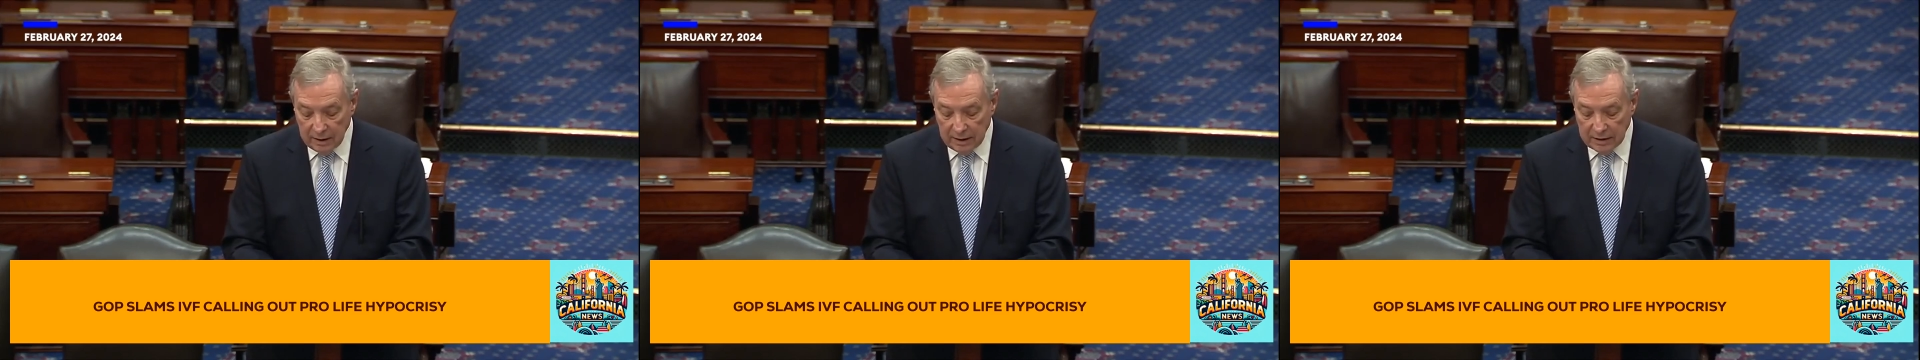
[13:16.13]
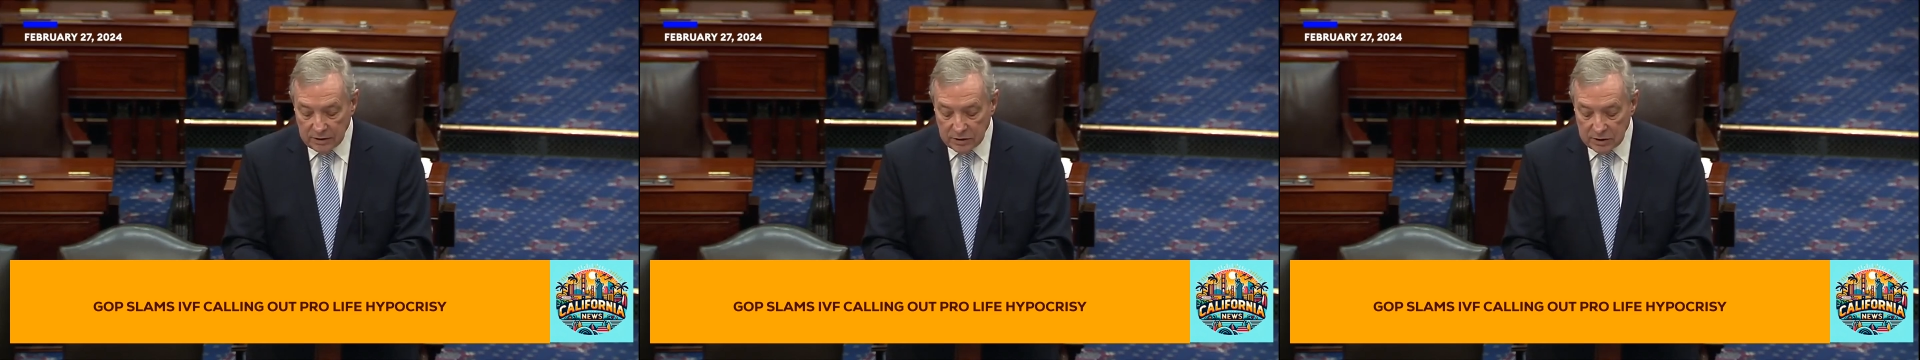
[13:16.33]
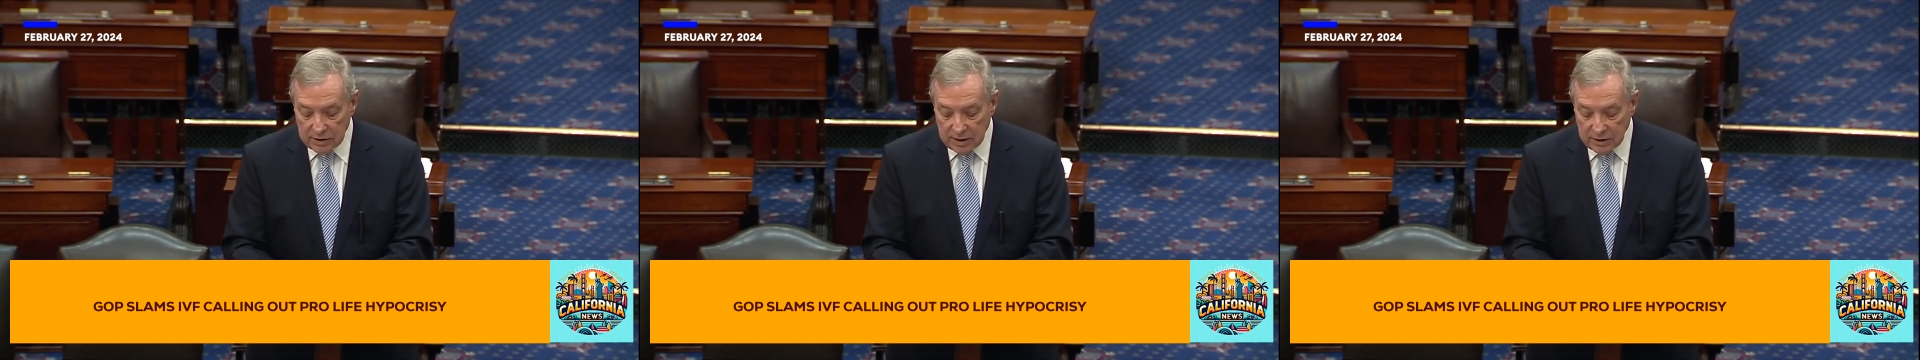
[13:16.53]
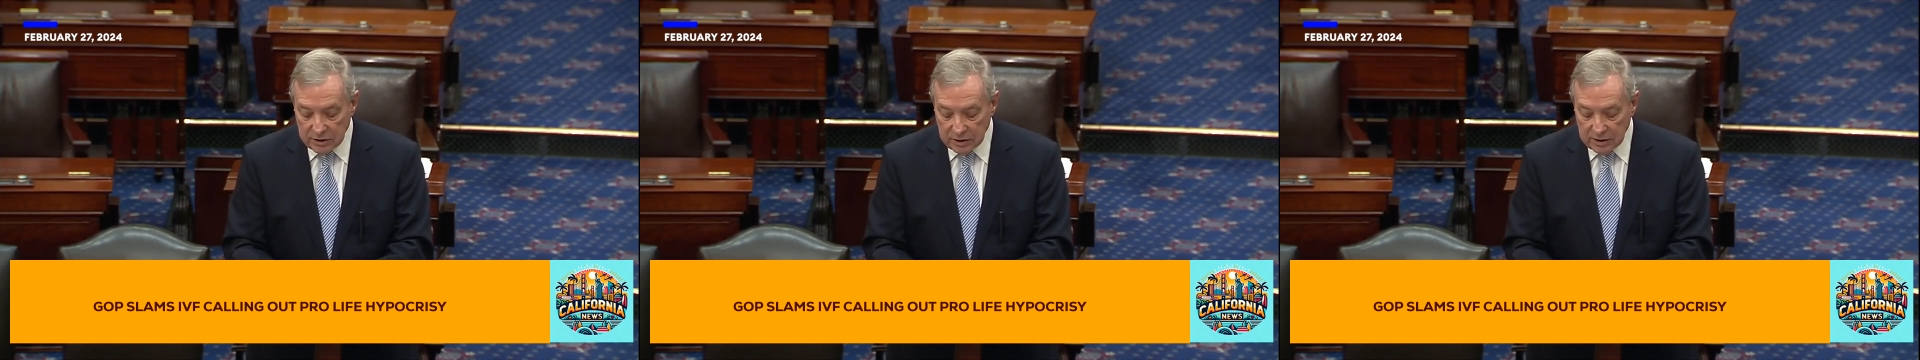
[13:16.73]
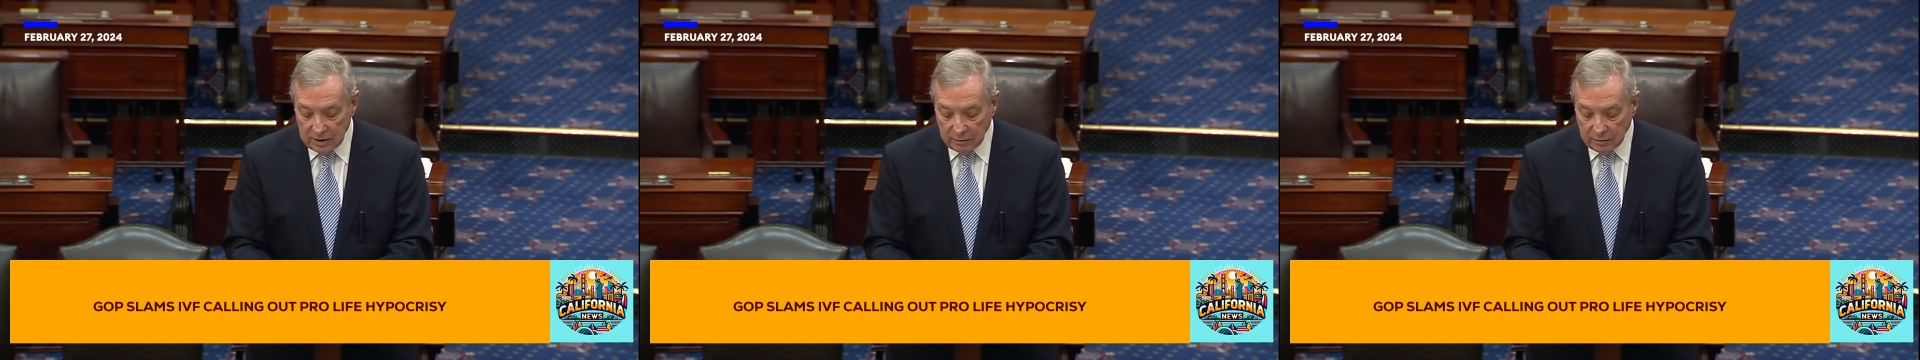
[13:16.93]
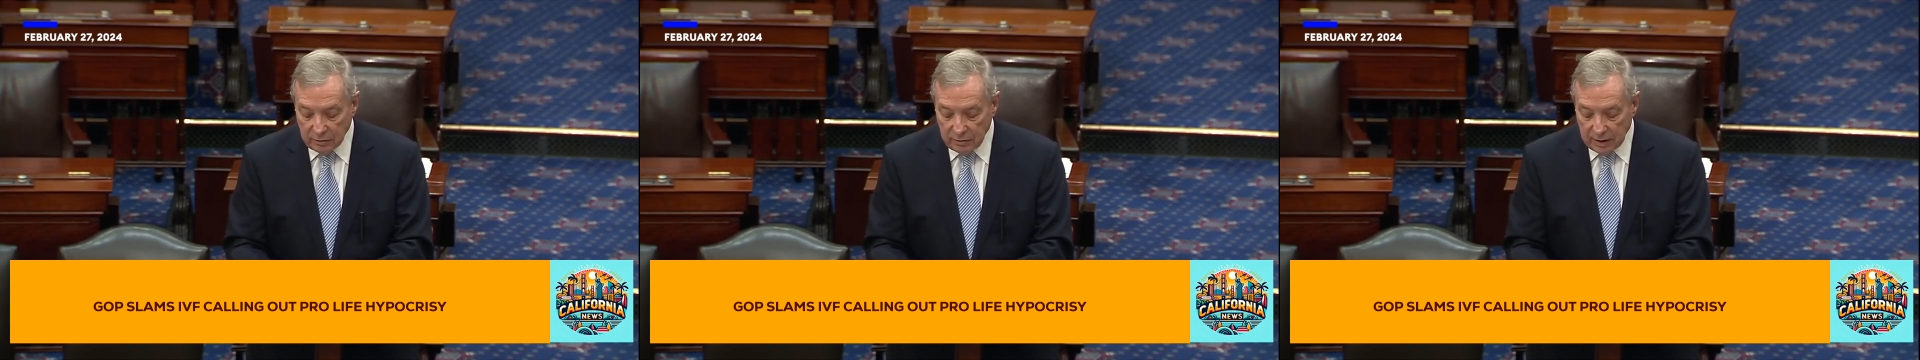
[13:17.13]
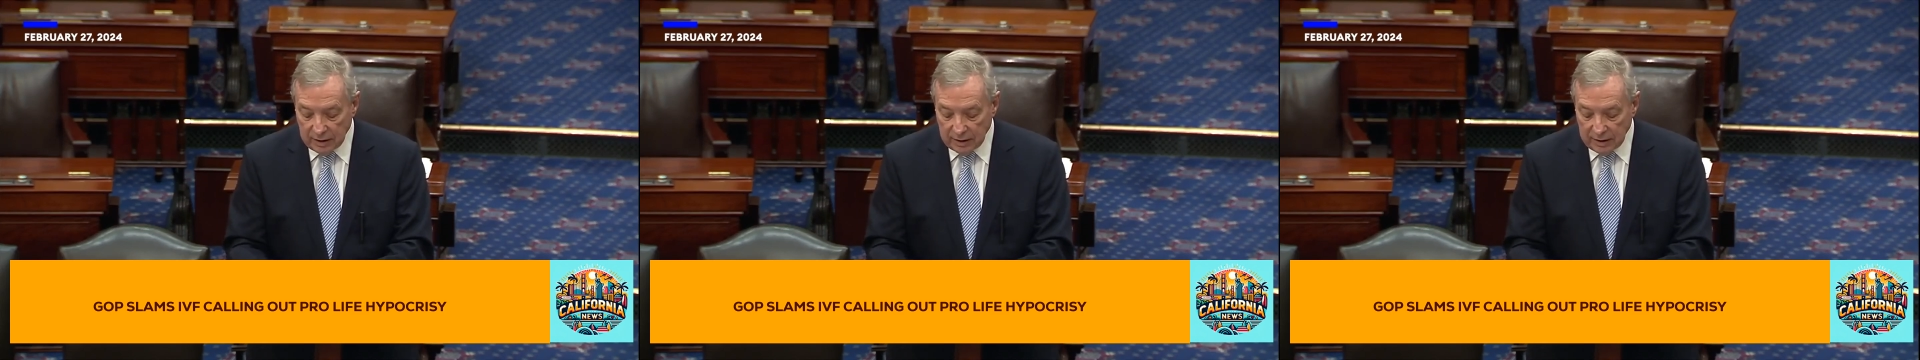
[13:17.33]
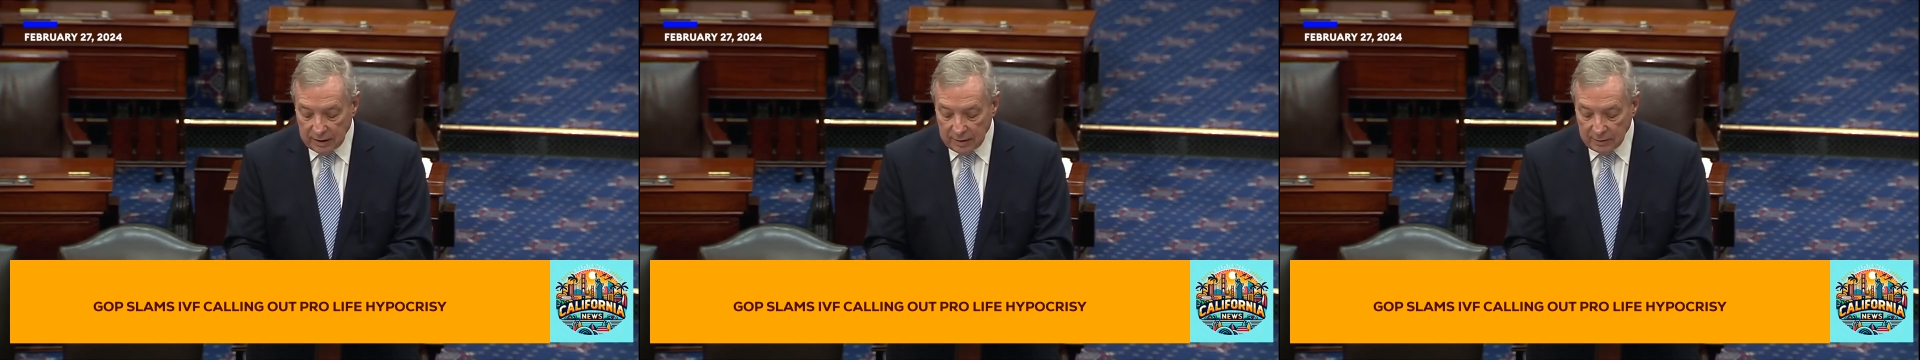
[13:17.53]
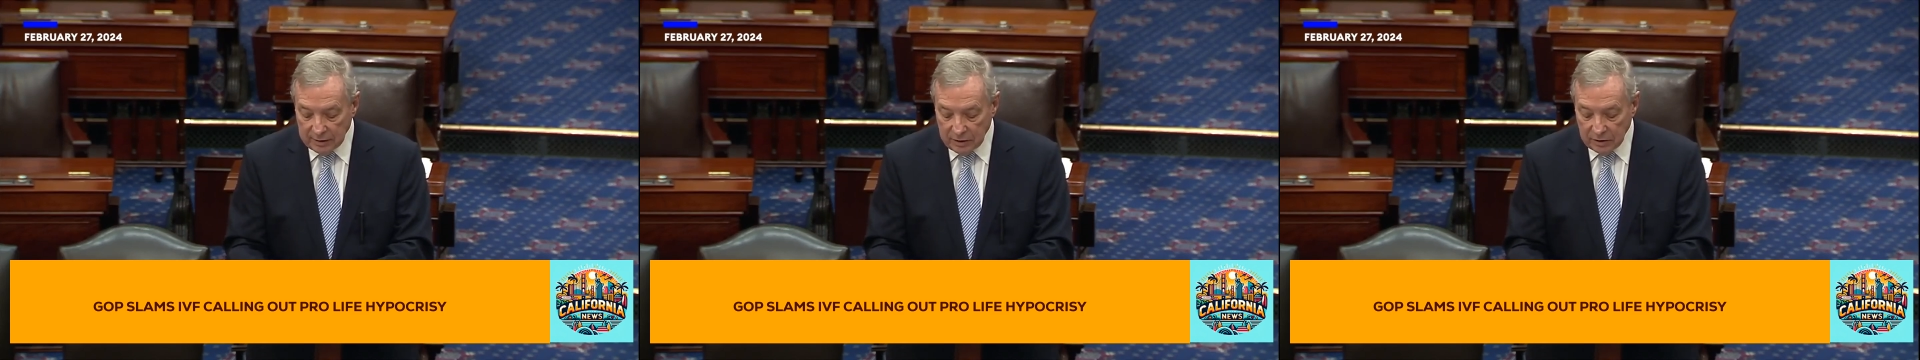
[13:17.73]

legislation that would greatly limit